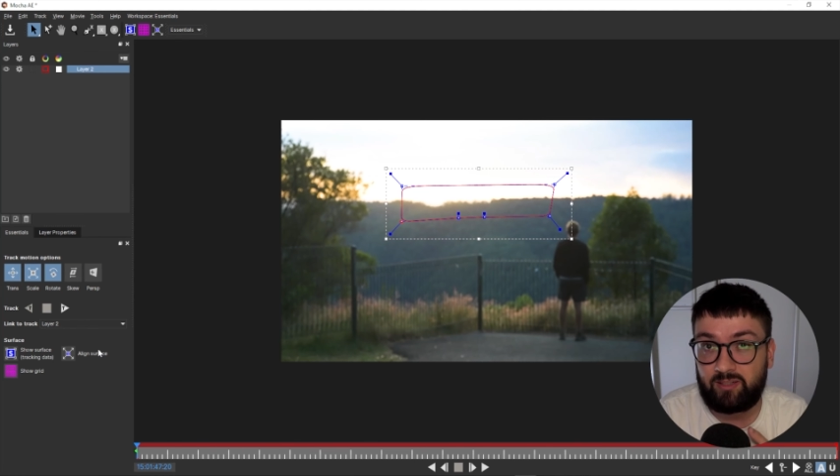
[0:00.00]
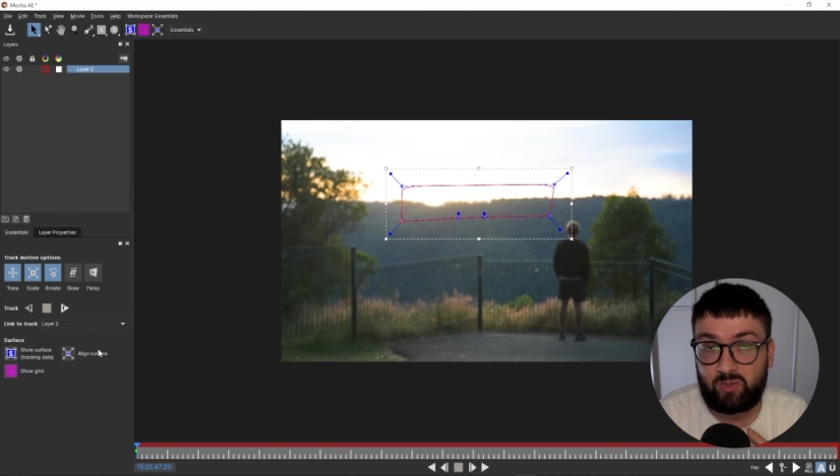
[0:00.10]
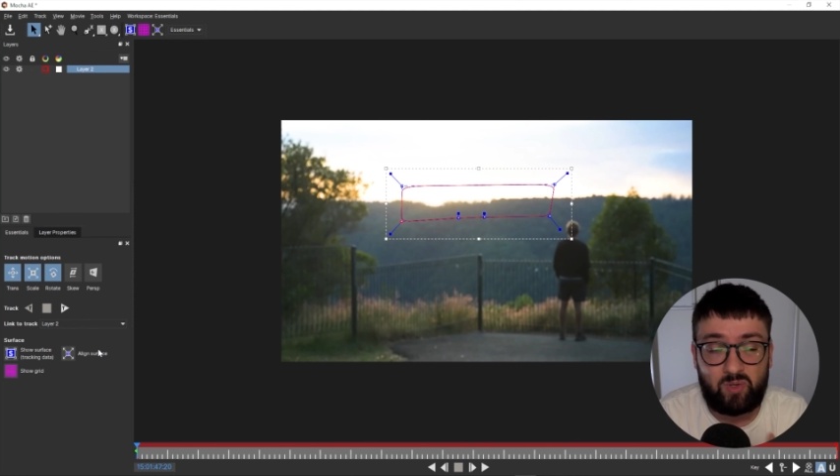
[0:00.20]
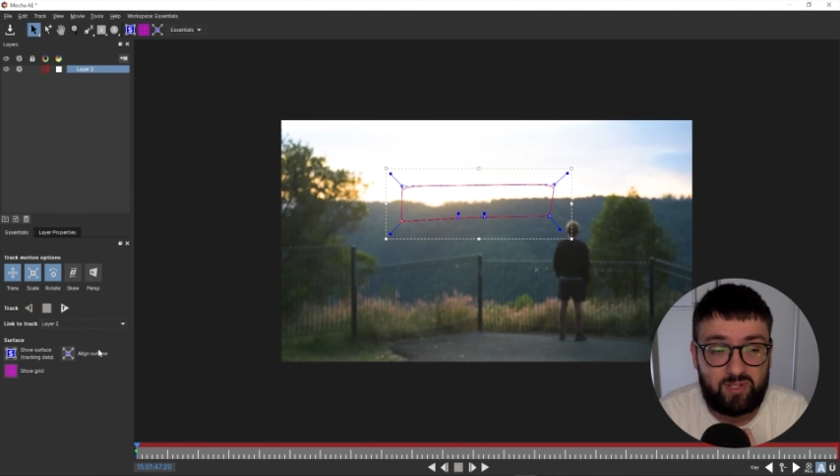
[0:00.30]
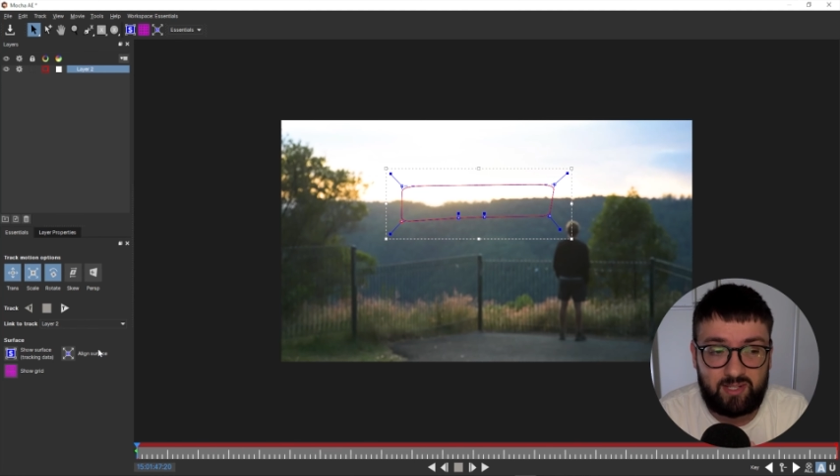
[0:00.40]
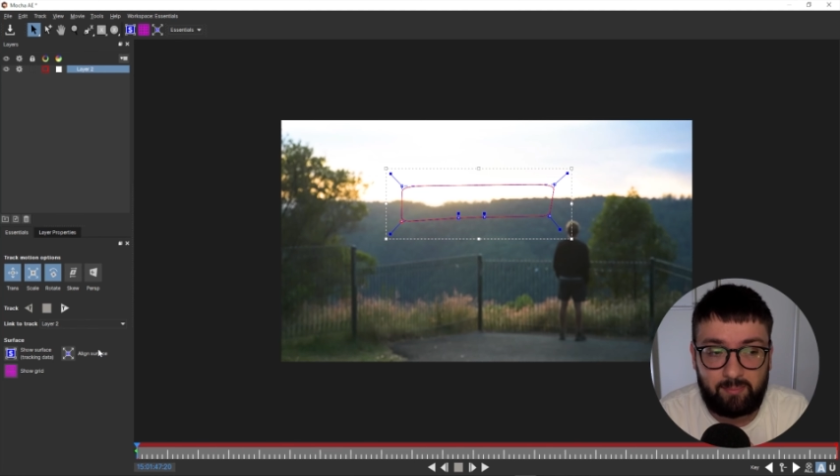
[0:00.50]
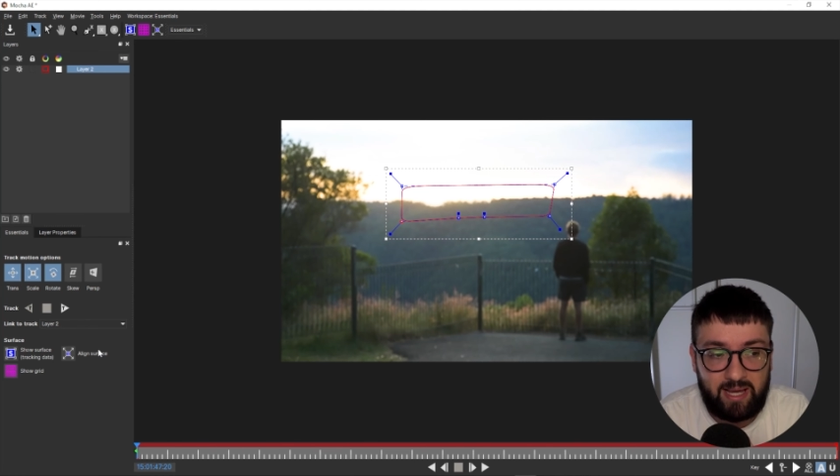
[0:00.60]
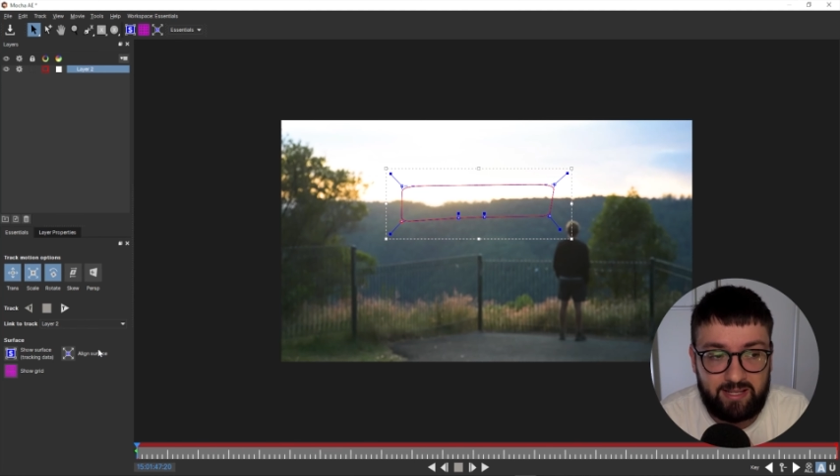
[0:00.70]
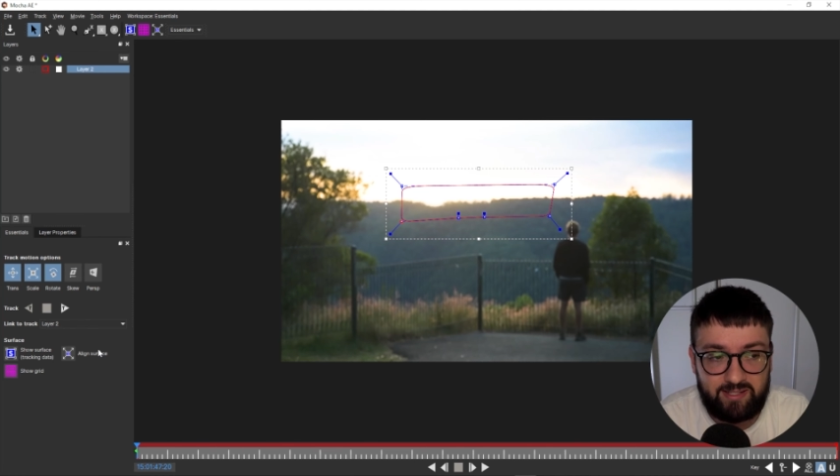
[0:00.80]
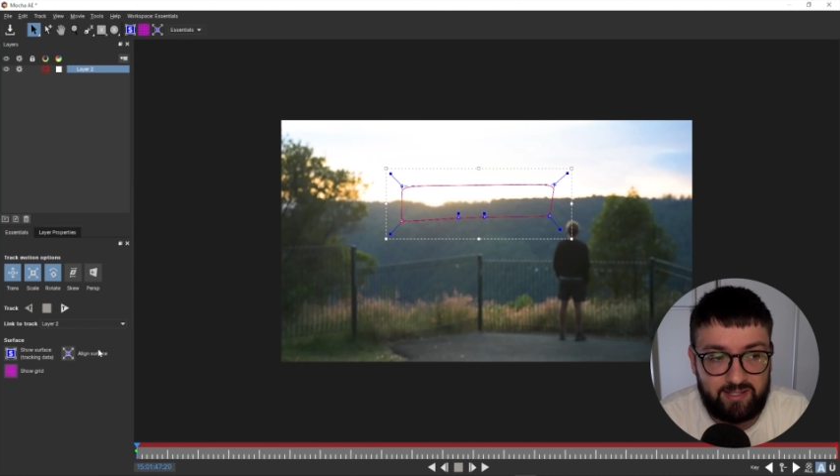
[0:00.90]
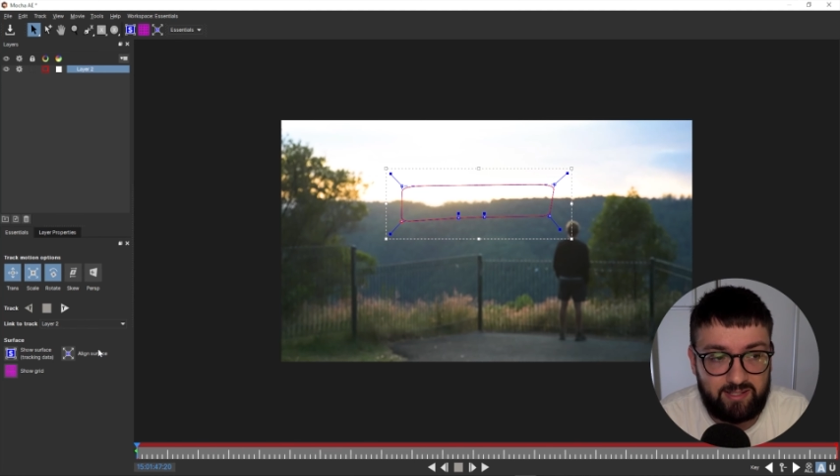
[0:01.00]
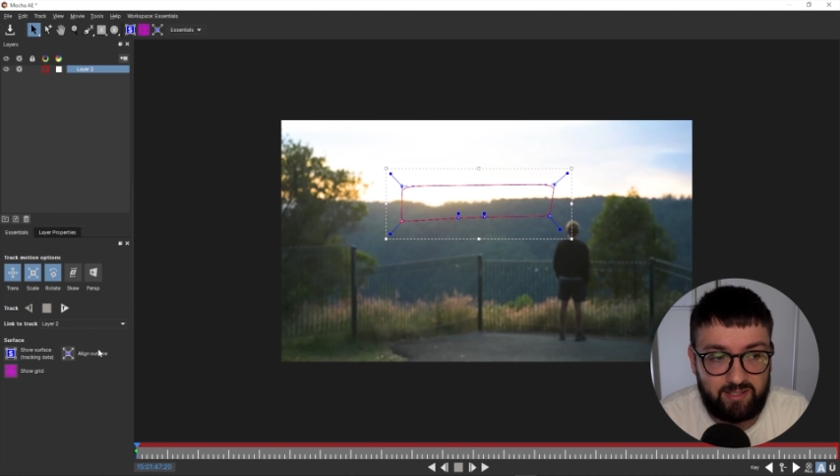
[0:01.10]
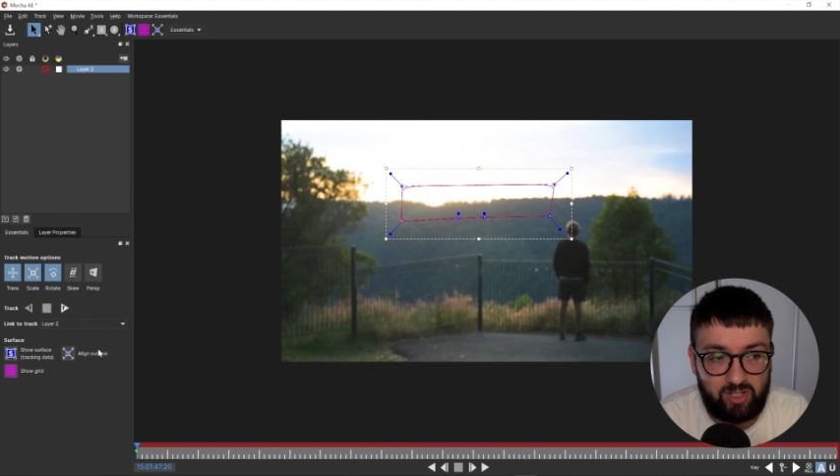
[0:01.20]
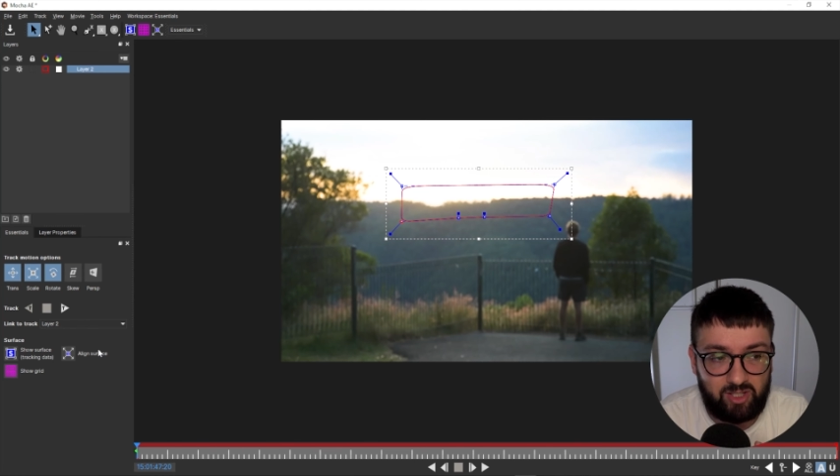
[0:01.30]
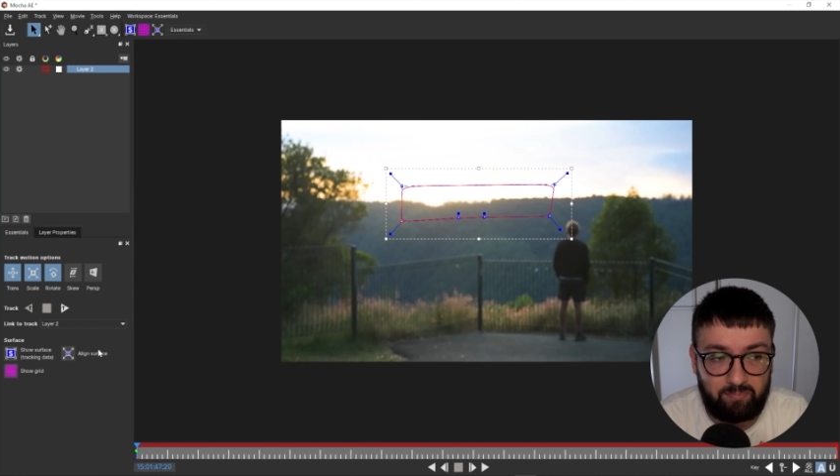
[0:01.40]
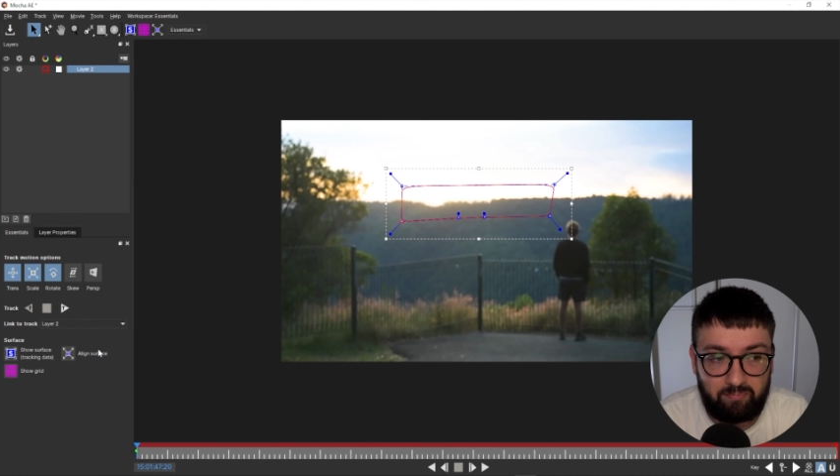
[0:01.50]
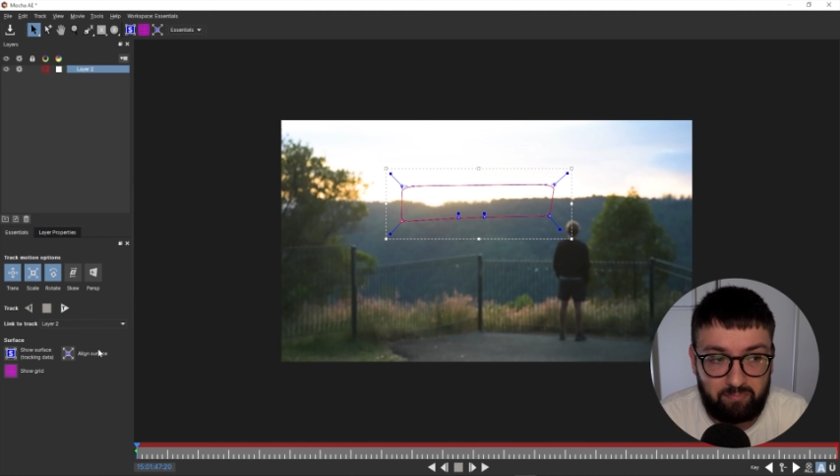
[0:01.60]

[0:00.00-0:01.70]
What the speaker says: Or in some cases, you can